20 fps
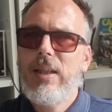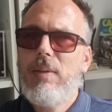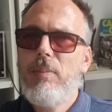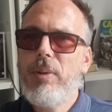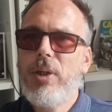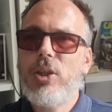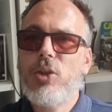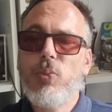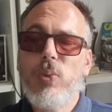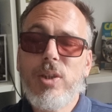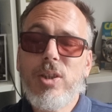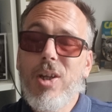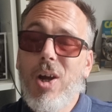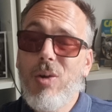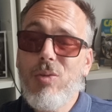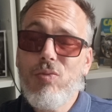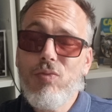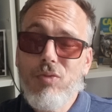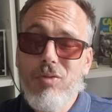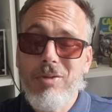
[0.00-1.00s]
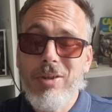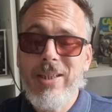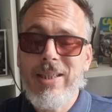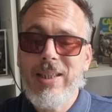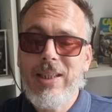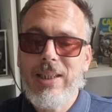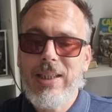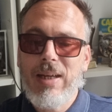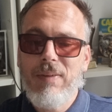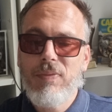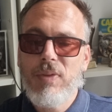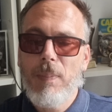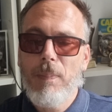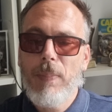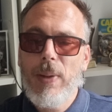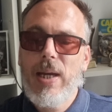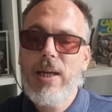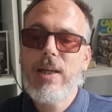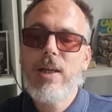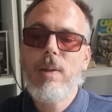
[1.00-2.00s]
because we don't really have the
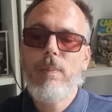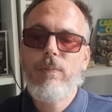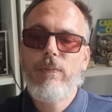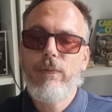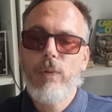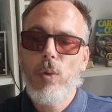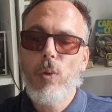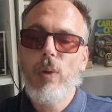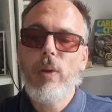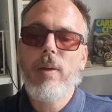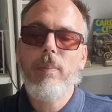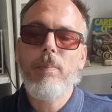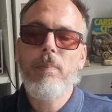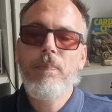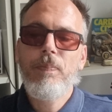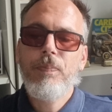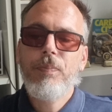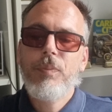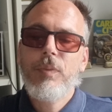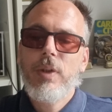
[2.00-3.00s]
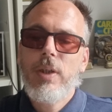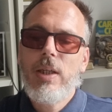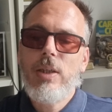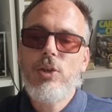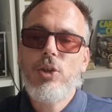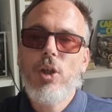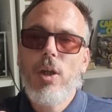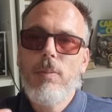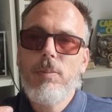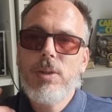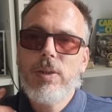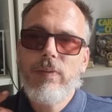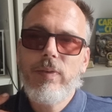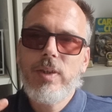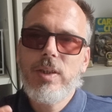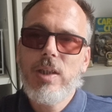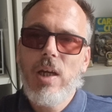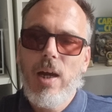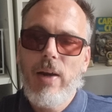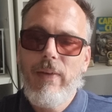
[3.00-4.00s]
backup for them in terms of a
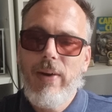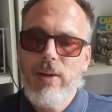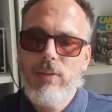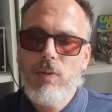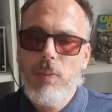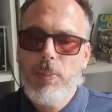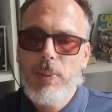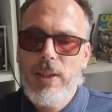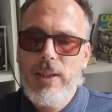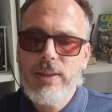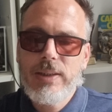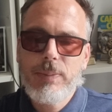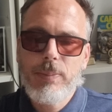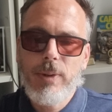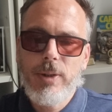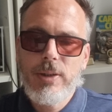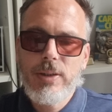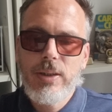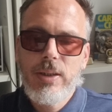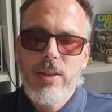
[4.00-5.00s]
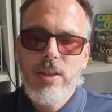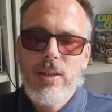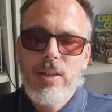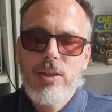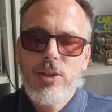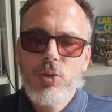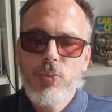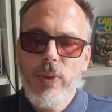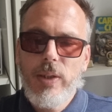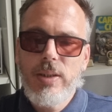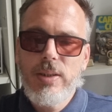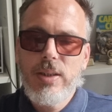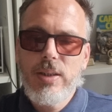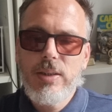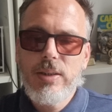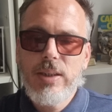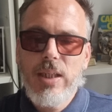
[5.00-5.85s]
direct replacement. Swindon